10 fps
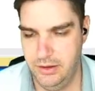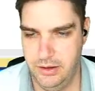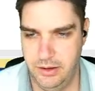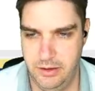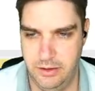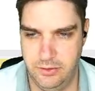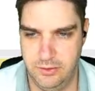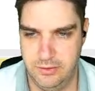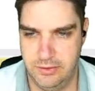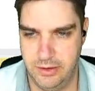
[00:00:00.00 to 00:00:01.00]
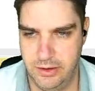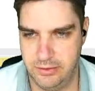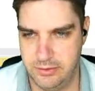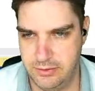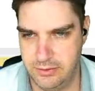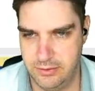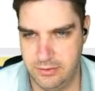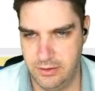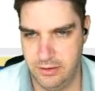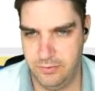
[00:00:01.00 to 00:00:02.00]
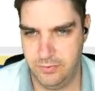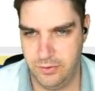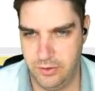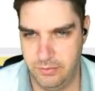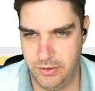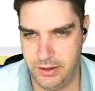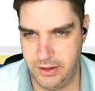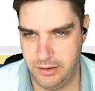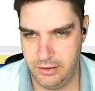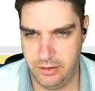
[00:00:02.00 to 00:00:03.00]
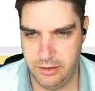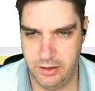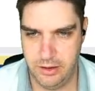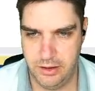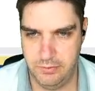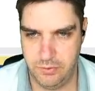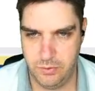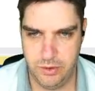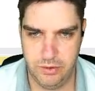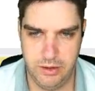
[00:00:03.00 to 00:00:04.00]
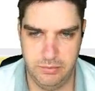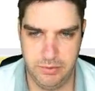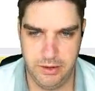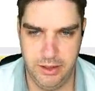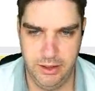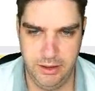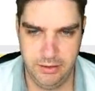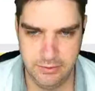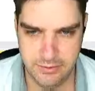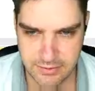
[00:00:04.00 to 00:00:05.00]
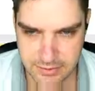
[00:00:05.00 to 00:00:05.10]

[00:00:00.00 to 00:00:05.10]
And then just select start from at live query plans.